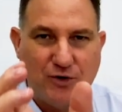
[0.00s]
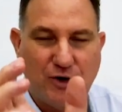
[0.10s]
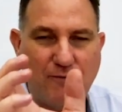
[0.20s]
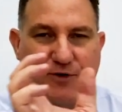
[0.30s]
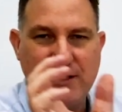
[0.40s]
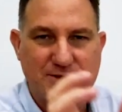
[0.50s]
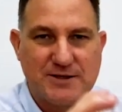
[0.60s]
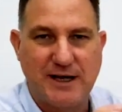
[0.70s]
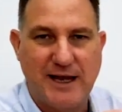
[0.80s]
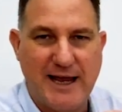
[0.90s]

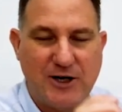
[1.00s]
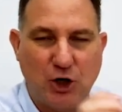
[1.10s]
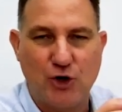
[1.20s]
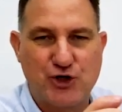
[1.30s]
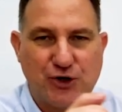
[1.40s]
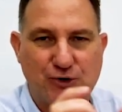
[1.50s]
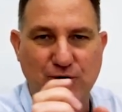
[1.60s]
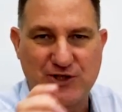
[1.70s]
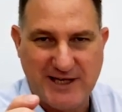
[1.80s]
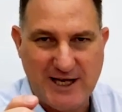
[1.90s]
obvious and logical
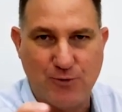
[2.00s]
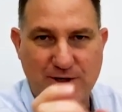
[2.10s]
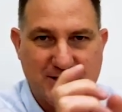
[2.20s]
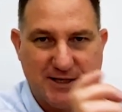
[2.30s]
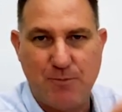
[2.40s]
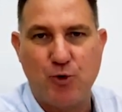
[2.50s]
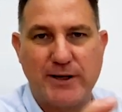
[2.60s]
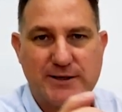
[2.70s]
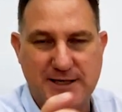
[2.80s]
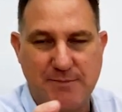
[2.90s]
sequence. Step one, step